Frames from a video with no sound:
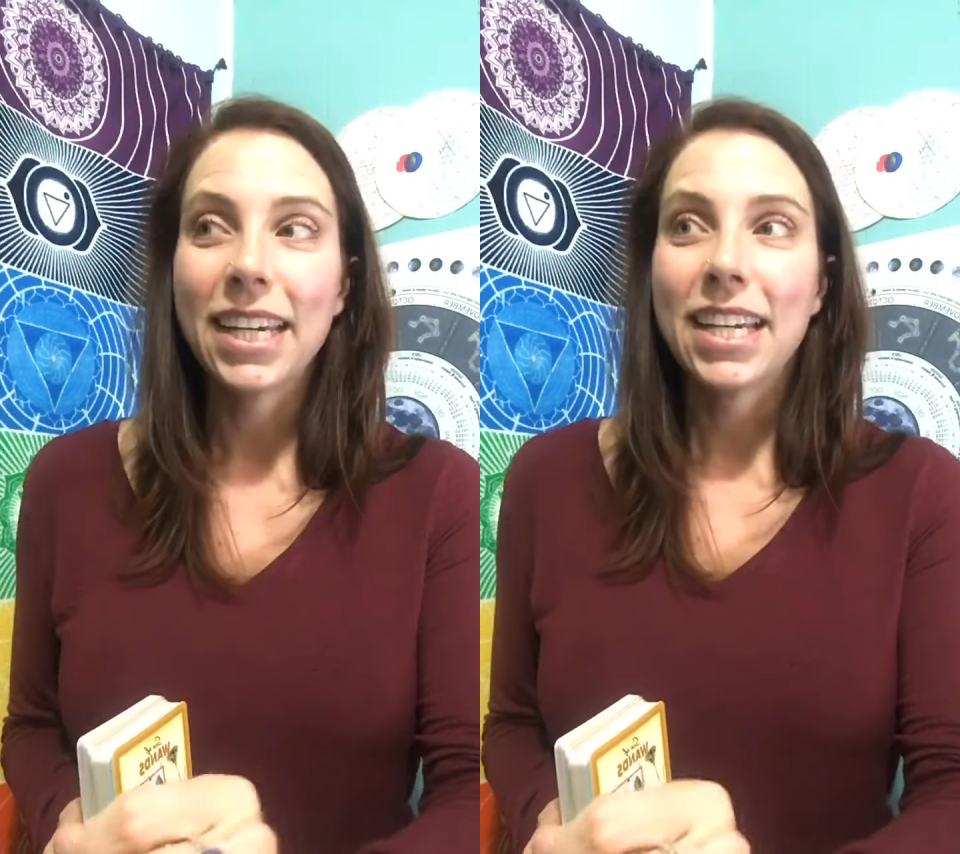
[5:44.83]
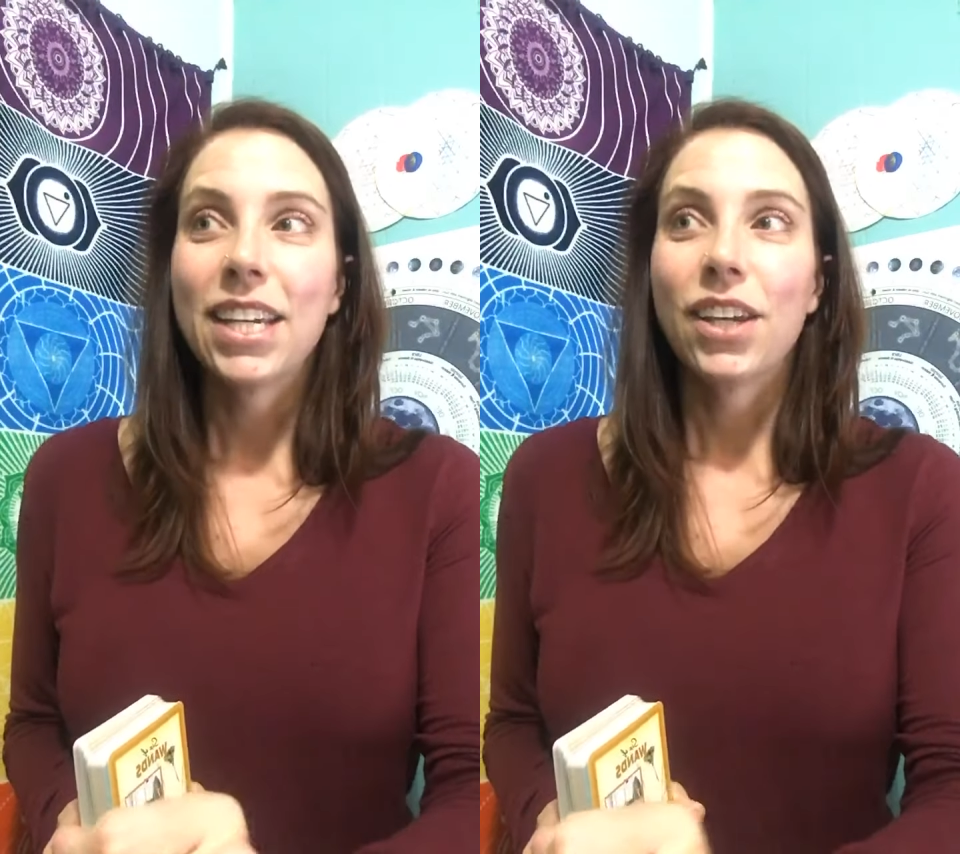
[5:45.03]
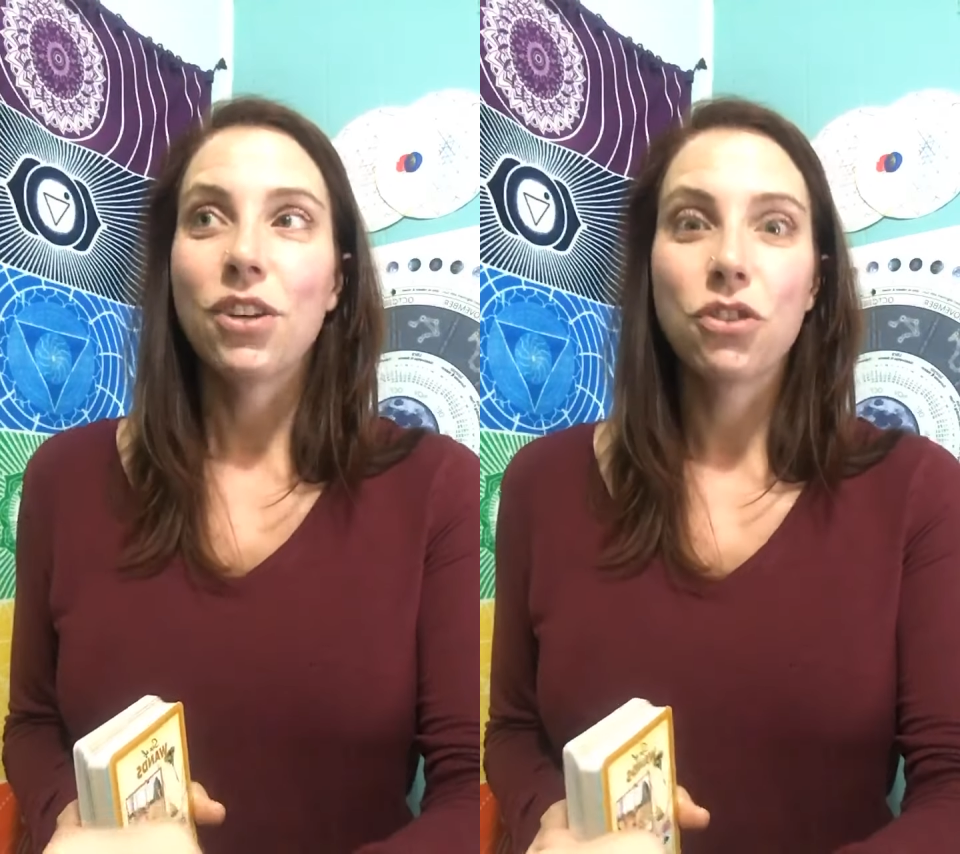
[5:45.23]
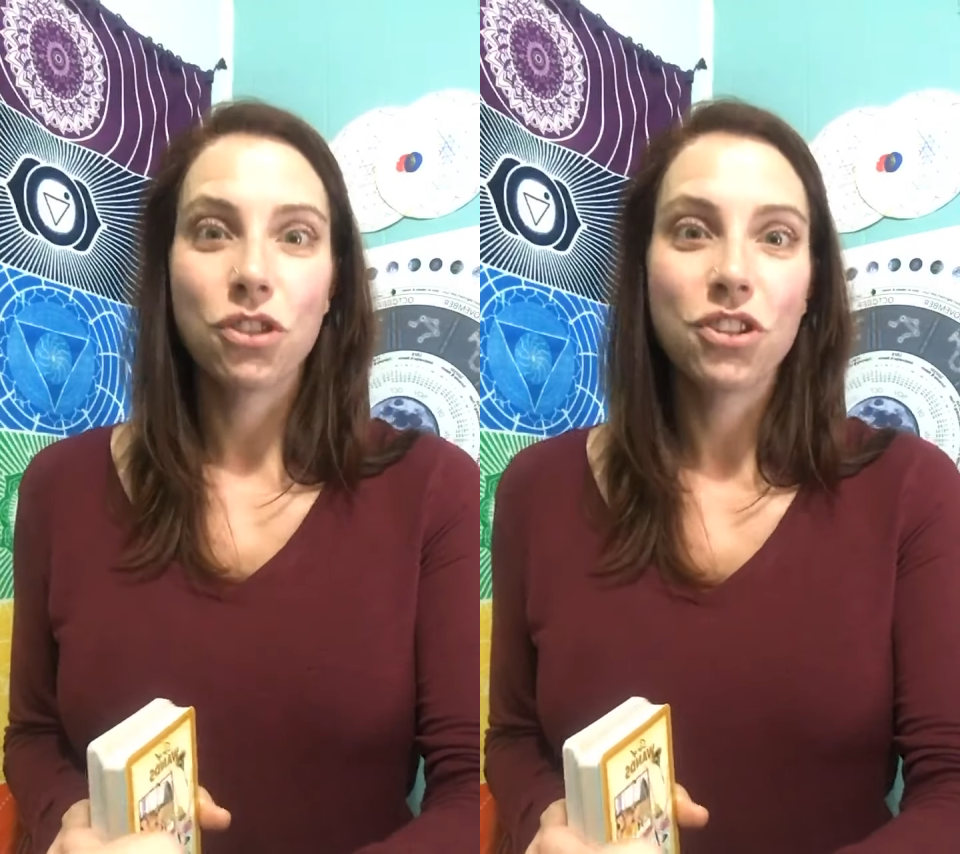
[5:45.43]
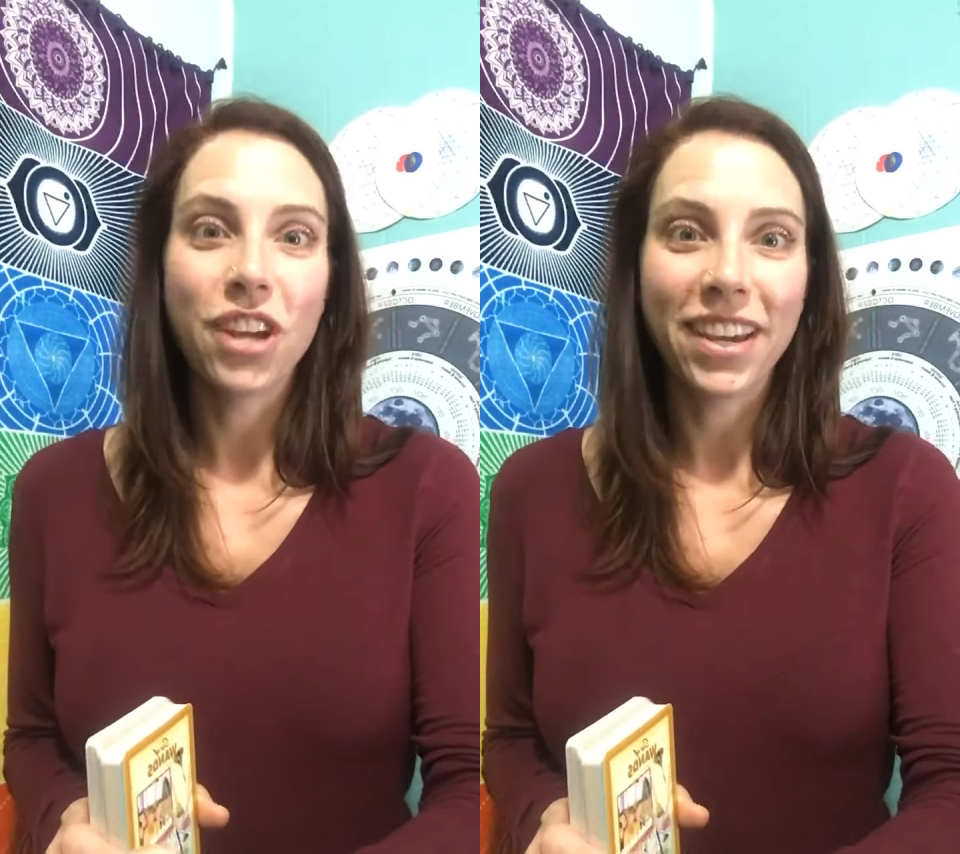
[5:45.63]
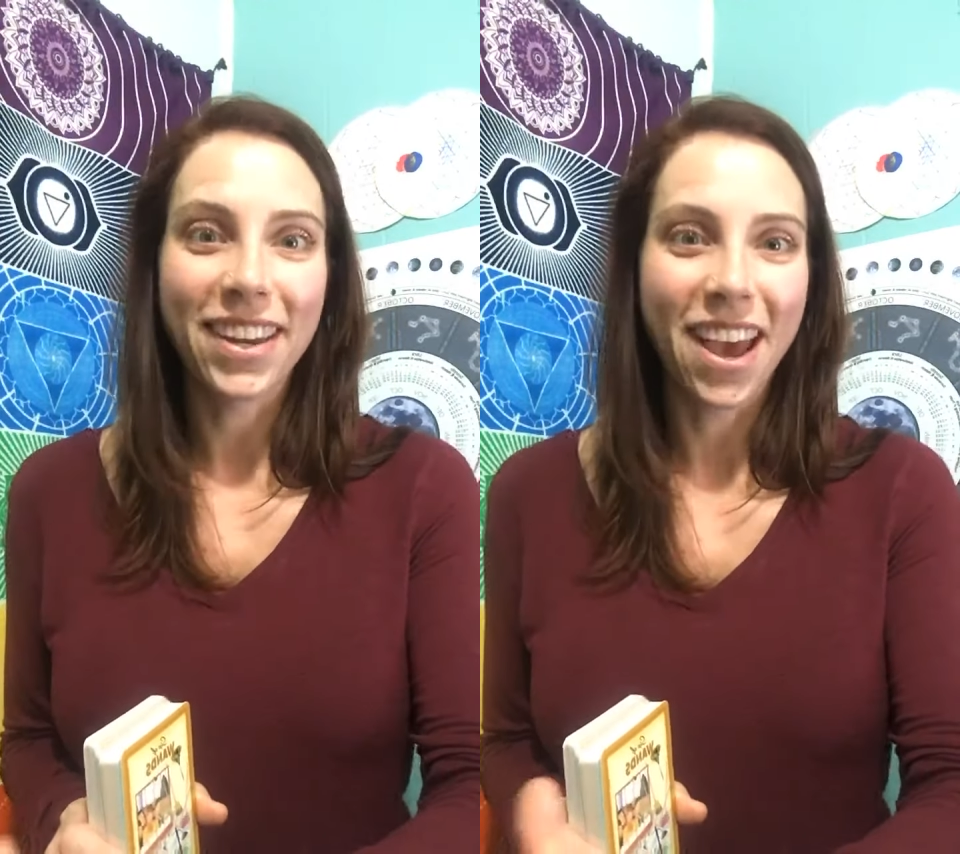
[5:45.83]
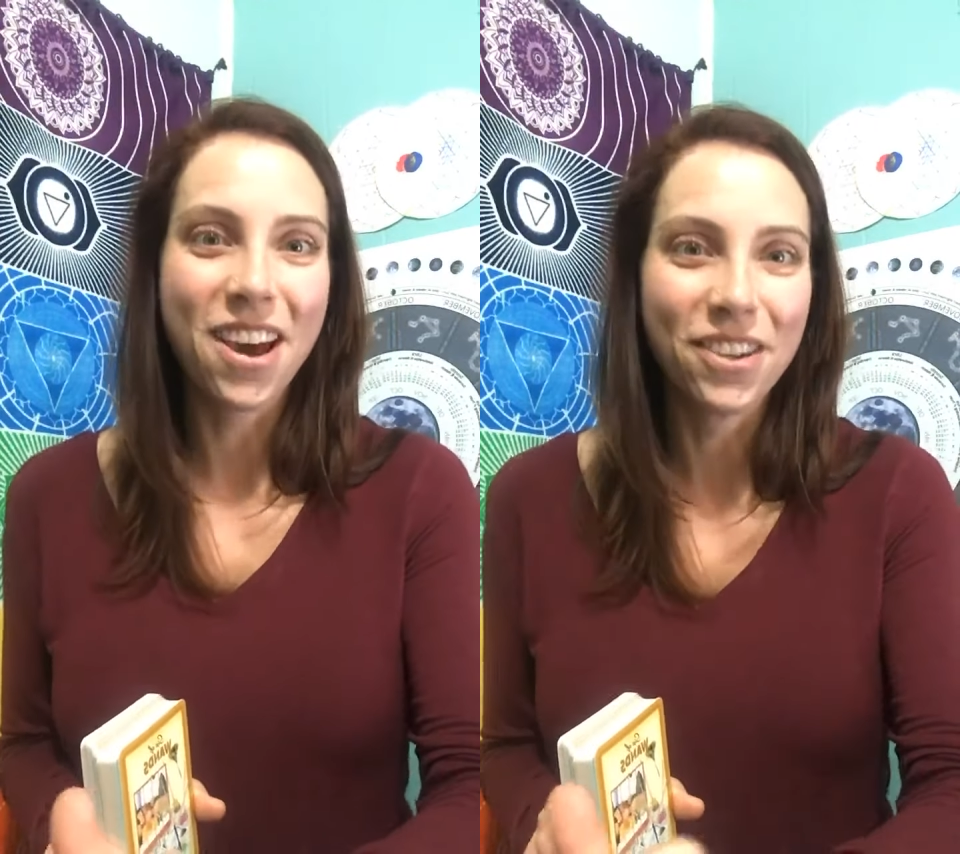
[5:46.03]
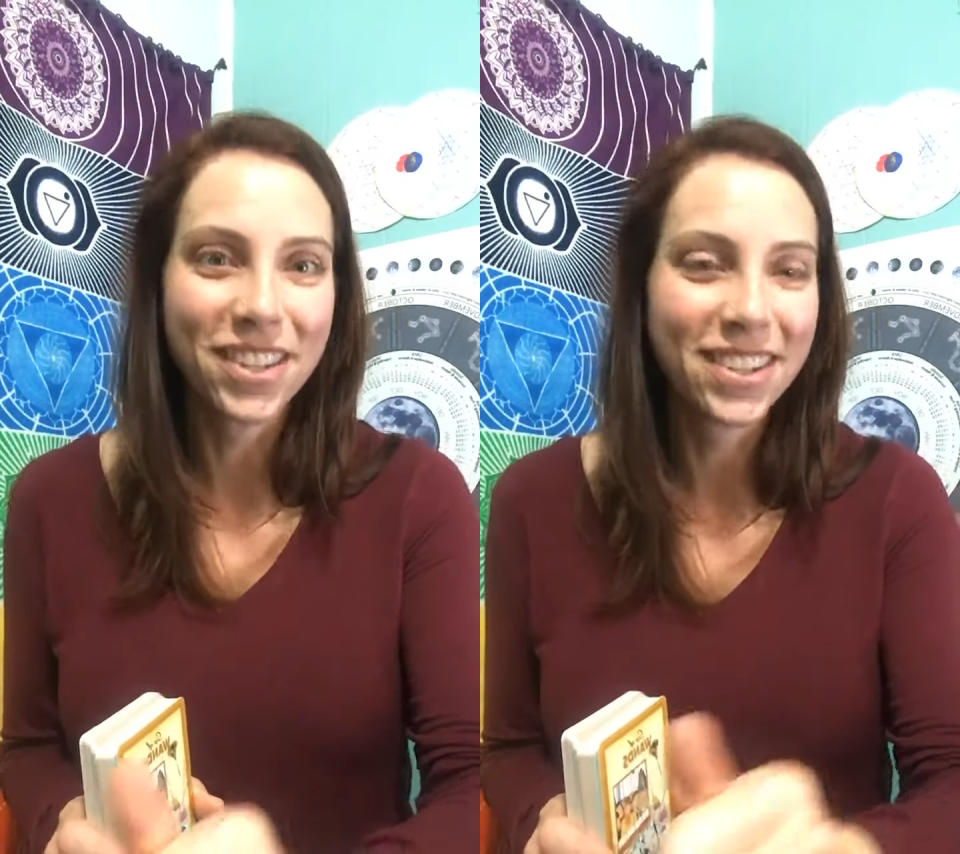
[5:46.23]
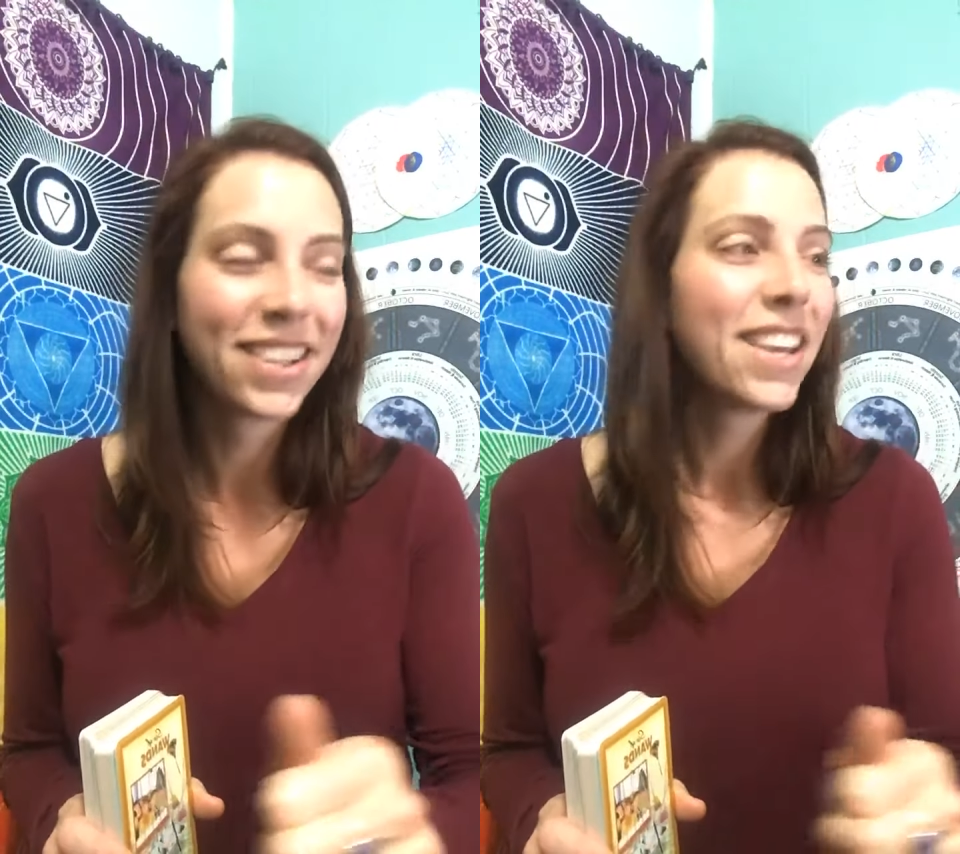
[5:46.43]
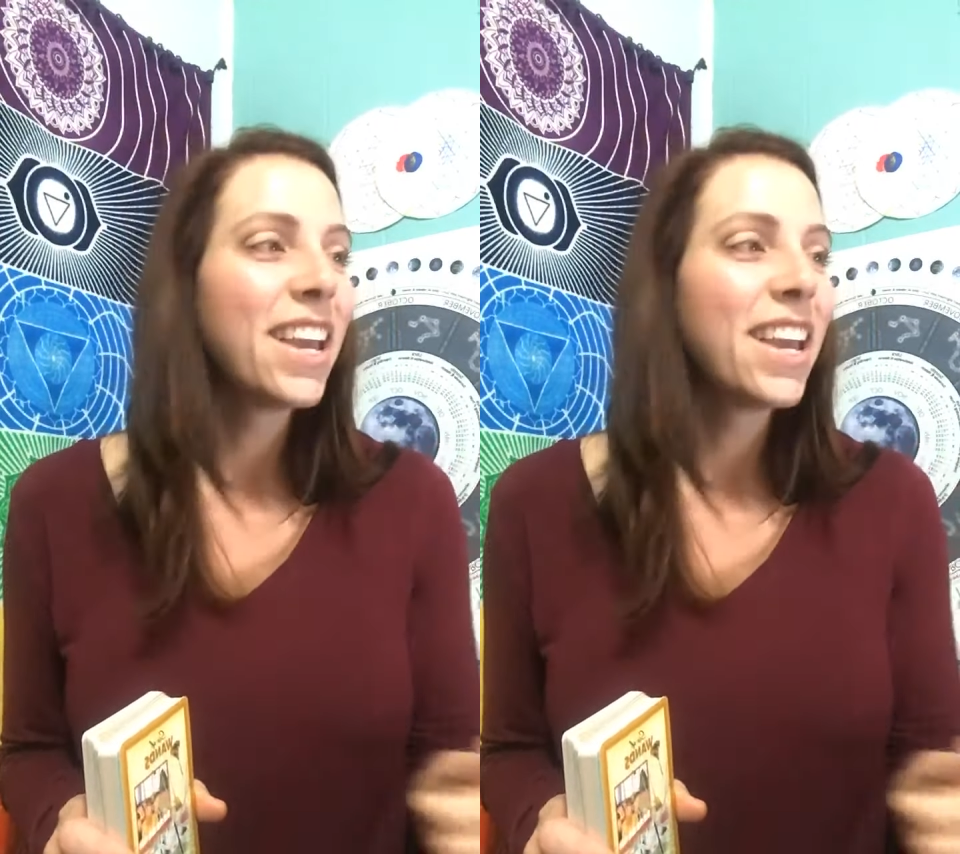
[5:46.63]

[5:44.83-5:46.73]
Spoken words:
You should check it out